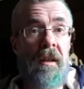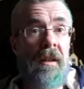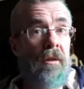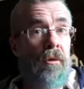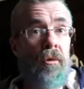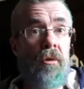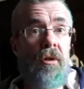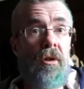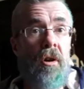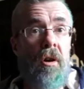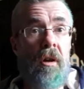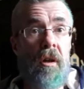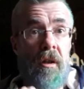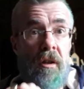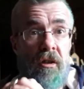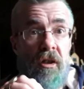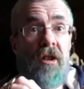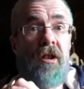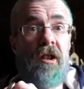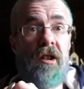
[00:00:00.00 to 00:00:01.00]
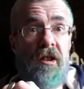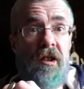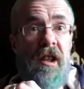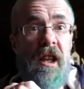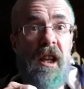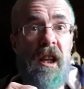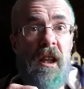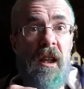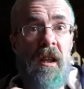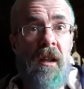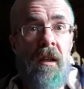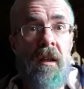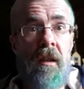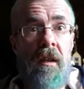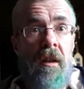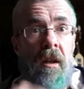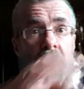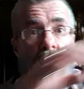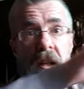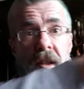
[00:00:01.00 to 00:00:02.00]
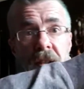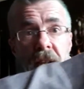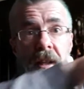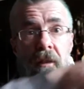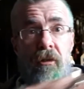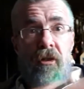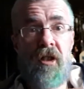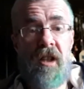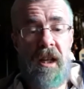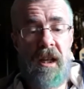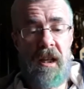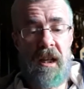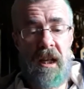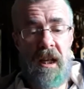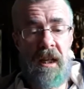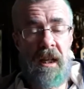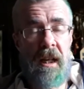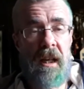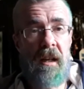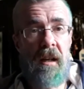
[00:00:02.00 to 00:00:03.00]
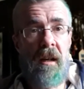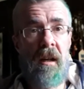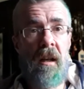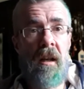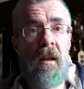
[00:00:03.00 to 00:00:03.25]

No stock, just a stick. a single stick in there.